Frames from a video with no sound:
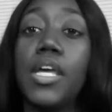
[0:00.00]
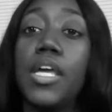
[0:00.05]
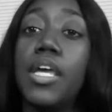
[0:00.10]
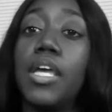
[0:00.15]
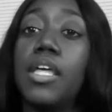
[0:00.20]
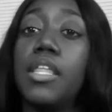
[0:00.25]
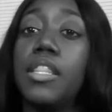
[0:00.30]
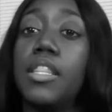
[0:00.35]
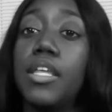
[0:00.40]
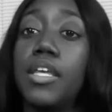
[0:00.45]

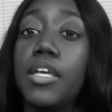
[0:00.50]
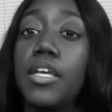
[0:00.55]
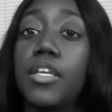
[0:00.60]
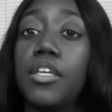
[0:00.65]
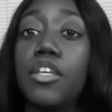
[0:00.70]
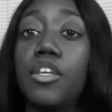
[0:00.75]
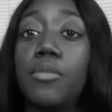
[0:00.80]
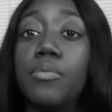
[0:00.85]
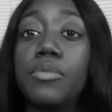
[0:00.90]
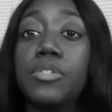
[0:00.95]
and then
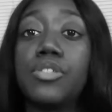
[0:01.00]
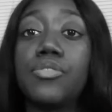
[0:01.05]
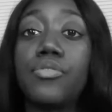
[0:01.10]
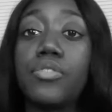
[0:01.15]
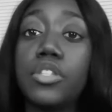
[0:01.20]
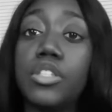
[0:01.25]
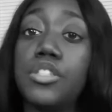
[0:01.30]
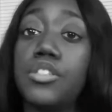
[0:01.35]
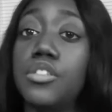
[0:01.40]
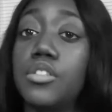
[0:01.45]
Cupid's
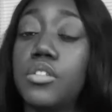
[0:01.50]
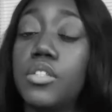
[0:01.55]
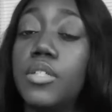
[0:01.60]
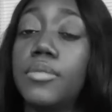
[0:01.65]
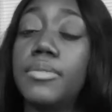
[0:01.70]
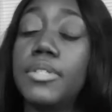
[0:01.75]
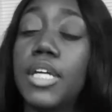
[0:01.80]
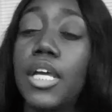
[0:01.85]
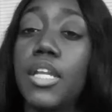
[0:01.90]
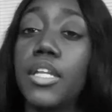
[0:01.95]
friends show up
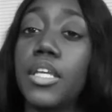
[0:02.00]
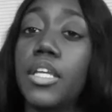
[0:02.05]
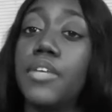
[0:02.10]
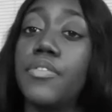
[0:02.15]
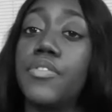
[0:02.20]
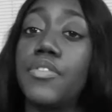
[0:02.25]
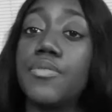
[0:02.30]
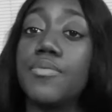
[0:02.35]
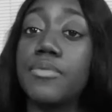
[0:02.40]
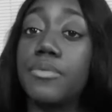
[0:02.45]
to kind of give
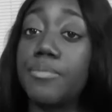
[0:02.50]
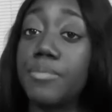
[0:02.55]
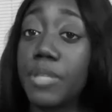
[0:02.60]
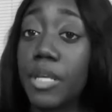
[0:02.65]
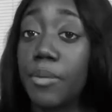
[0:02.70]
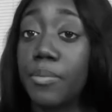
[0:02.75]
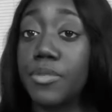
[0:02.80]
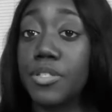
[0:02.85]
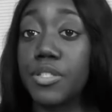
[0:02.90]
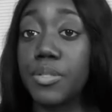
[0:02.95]
him some
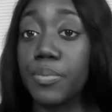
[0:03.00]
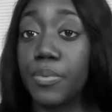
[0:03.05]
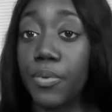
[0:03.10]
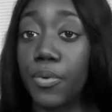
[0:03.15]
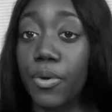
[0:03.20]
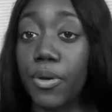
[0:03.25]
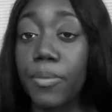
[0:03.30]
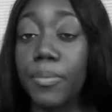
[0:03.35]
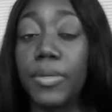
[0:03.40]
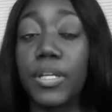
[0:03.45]
type of
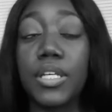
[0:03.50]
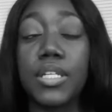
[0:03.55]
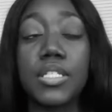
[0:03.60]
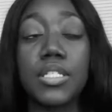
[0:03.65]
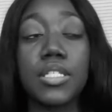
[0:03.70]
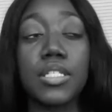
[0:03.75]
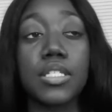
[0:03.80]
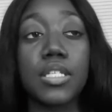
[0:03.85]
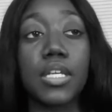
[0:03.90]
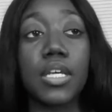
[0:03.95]
support because
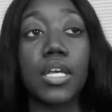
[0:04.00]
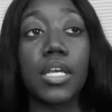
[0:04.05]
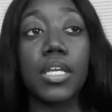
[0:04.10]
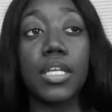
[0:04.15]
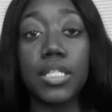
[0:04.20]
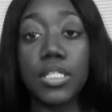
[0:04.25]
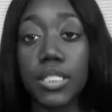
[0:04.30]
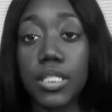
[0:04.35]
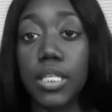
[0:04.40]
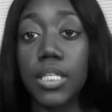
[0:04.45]
he's
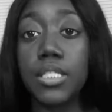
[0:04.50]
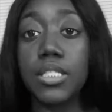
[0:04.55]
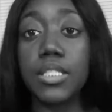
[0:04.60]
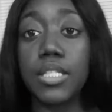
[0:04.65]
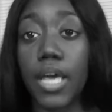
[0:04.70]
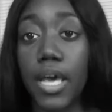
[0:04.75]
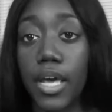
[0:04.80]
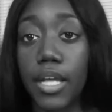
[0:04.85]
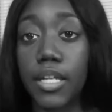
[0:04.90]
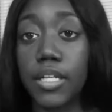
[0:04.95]
getting
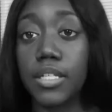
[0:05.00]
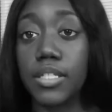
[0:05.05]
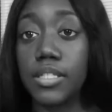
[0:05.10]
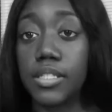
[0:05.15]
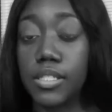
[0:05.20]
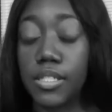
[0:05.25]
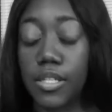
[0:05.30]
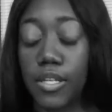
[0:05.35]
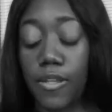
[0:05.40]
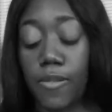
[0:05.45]
tired of this
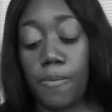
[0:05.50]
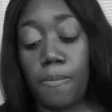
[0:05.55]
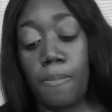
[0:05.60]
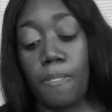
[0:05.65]
shit.